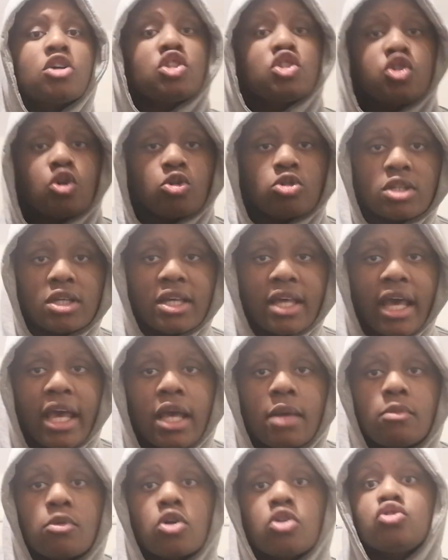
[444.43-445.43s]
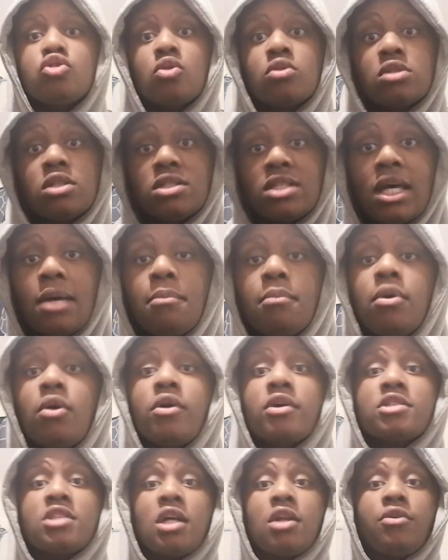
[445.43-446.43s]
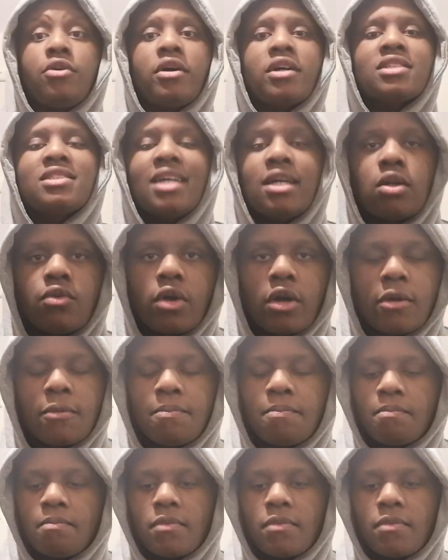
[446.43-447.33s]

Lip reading: controlled the game, controlled the tempo, etc., etc.